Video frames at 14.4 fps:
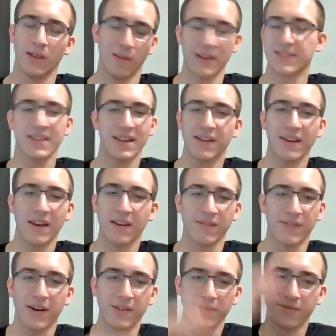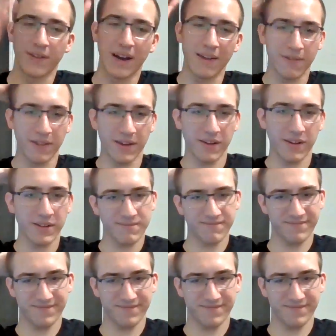let's end it at a final 5 thing.